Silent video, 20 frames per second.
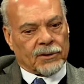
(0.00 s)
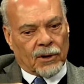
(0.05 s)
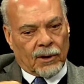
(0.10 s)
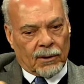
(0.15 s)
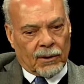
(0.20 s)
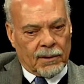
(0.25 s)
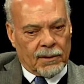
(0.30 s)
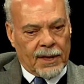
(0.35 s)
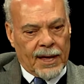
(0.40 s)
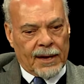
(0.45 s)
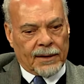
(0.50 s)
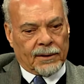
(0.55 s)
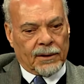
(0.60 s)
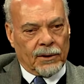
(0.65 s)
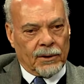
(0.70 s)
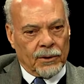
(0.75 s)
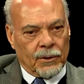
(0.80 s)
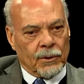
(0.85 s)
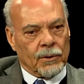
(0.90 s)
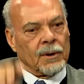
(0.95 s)
all of that to
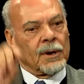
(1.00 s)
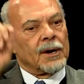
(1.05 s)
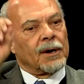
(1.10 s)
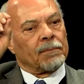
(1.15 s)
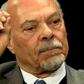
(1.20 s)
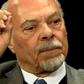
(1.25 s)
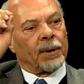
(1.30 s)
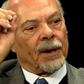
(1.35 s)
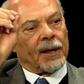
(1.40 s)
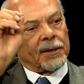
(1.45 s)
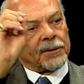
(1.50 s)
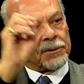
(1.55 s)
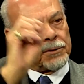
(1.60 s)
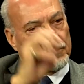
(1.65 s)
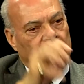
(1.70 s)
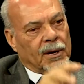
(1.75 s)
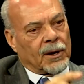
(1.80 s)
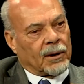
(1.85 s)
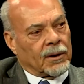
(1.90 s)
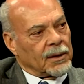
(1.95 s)
do, plus
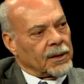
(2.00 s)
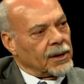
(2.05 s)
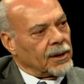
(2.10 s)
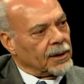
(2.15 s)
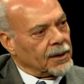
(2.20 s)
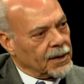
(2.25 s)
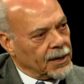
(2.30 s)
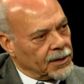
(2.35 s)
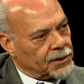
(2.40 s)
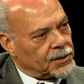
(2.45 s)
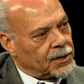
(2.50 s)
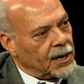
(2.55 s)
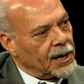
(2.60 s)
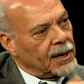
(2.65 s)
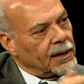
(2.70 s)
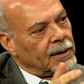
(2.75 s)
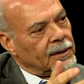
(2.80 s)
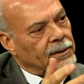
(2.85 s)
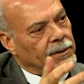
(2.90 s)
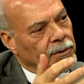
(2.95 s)
doing all the
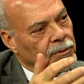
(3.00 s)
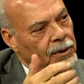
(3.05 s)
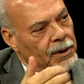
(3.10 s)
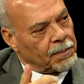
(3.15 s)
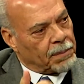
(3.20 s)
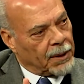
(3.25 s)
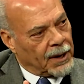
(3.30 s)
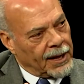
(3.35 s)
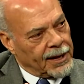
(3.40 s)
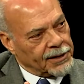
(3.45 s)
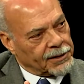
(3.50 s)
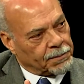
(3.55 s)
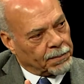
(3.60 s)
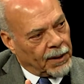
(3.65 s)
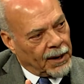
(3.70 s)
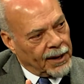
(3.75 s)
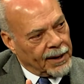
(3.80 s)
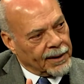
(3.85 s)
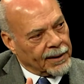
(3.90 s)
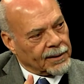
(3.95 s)
auditioning to replace
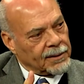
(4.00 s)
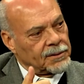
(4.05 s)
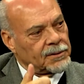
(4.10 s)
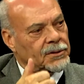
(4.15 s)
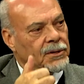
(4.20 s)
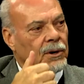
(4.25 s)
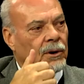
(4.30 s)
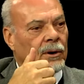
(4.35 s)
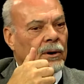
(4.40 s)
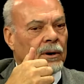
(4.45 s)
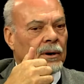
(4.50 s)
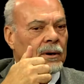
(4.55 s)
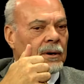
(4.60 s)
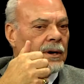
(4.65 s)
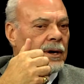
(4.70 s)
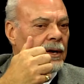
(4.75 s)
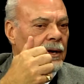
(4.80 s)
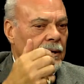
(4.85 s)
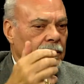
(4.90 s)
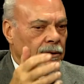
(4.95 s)
players or
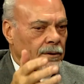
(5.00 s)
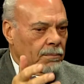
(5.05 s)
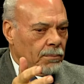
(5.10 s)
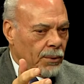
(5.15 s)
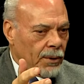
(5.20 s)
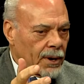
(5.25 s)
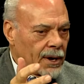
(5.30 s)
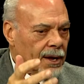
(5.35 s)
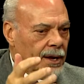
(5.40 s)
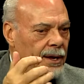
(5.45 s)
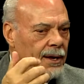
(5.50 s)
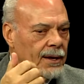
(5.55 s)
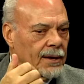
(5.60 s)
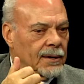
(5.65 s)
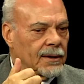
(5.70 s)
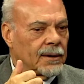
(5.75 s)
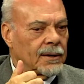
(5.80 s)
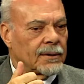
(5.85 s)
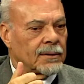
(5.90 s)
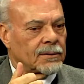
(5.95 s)
to bring
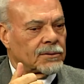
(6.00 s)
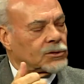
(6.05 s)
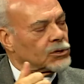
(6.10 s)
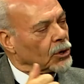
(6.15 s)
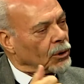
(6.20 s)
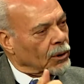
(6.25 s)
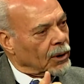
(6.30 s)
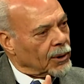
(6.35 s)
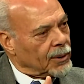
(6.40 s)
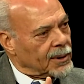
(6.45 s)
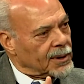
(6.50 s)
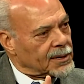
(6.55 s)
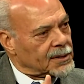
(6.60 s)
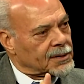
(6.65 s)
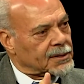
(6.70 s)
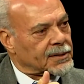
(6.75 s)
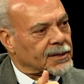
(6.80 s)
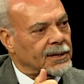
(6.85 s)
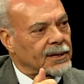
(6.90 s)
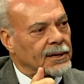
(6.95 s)
in
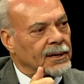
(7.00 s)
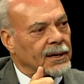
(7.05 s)
soloists,